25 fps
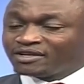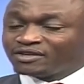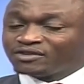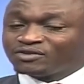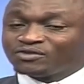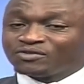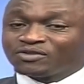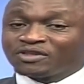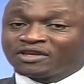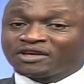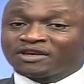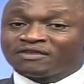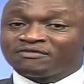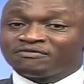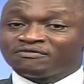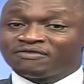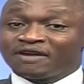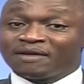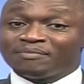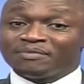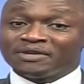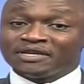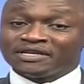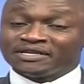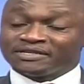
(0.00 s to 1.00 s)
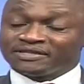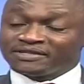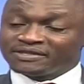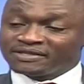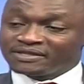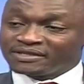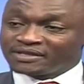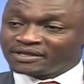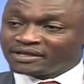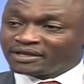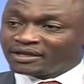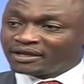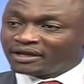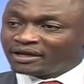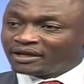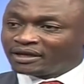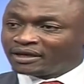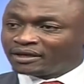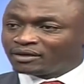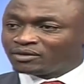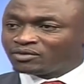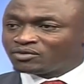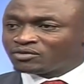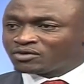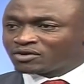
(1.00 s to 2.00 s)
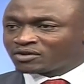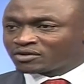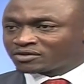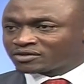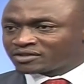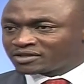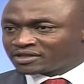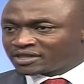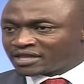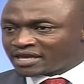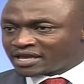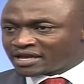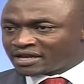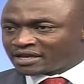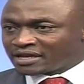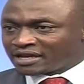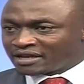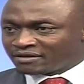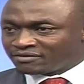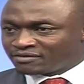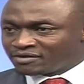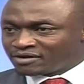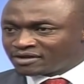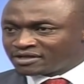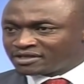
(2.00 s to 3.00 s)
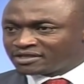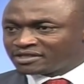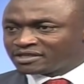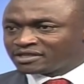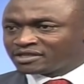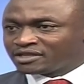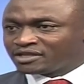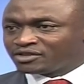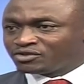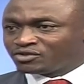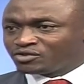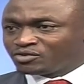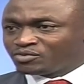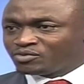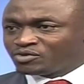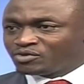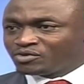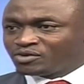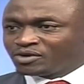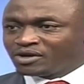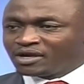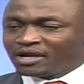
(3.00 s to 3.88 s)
to the families who lost their loved ones in Kisumu.